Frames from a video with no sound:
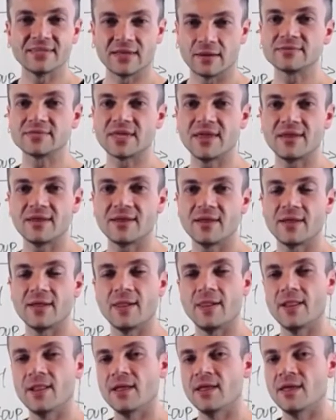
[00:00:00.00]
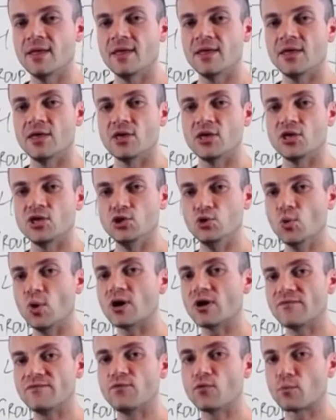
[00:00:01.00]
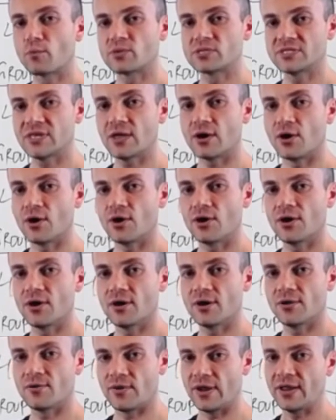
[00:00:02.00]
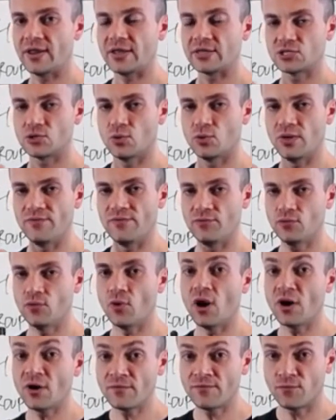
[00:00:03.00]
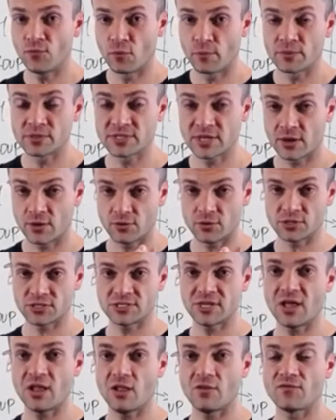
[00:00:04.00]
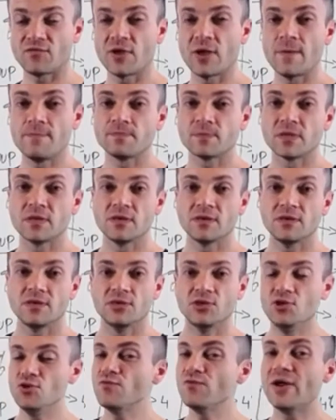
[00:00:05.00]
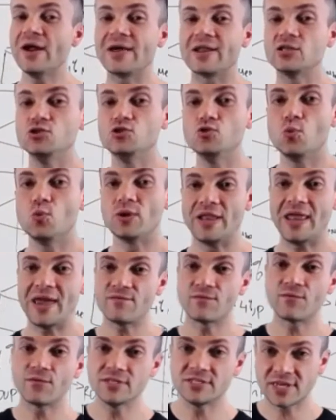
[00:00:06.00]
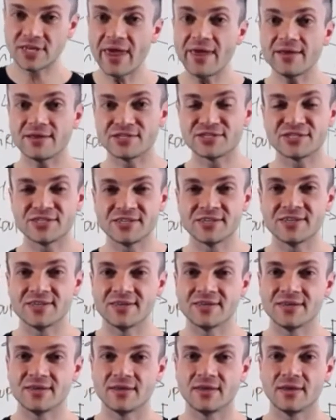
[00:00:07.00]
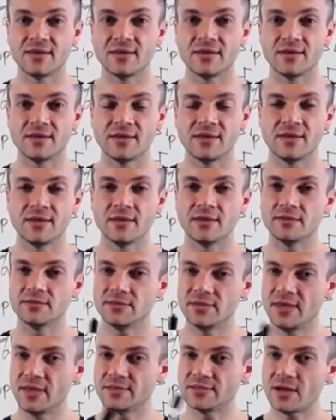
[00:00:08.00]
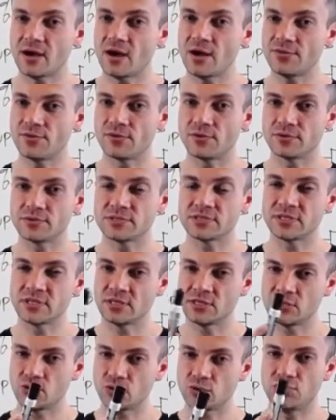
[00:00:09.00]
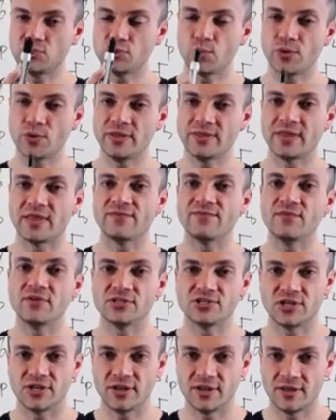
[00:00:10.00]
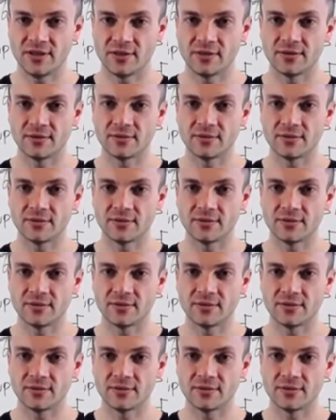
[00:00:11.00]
See what I'm saying? You are a 4%er, right? So if you are a 4%er yourself, you've got to do whatever it takes to get others to join in that vision,